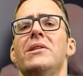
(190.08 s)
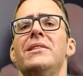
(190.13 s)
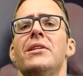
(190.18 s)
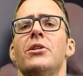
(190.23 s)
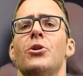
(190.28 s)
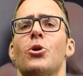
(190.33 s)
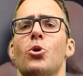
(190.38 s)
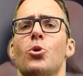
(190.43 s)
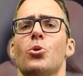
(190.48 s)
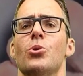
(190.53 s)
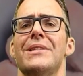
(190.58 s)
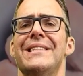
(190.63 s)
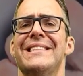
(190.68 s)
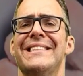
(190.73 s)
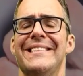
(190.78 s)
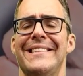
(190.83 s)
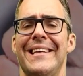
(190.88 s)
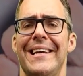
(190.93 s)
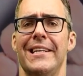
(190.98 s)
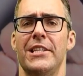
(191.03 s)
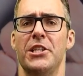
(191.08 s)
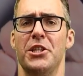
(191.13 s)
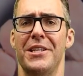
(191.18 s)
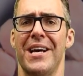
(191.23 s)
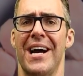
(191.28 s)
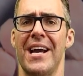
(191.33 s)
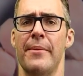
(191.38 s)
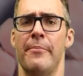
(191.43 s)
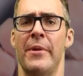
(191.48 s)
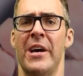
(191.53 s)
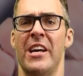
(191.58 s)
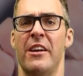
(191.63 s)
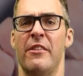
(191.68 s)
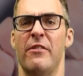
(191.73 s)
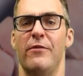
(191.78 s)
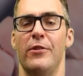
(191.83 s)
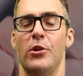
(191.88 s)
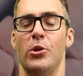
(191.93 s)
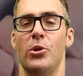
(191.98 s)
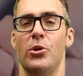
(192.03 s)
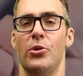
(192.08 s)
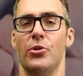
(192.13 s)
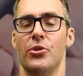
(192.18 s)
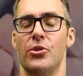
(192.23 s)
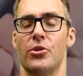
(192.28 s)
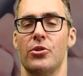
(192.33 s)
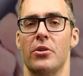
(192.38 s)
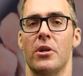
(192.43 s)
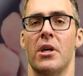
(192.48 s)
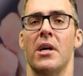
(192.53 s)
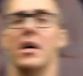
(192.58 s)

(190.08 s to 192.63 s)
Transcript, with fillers: what's an early stage diabetic foot ulcer?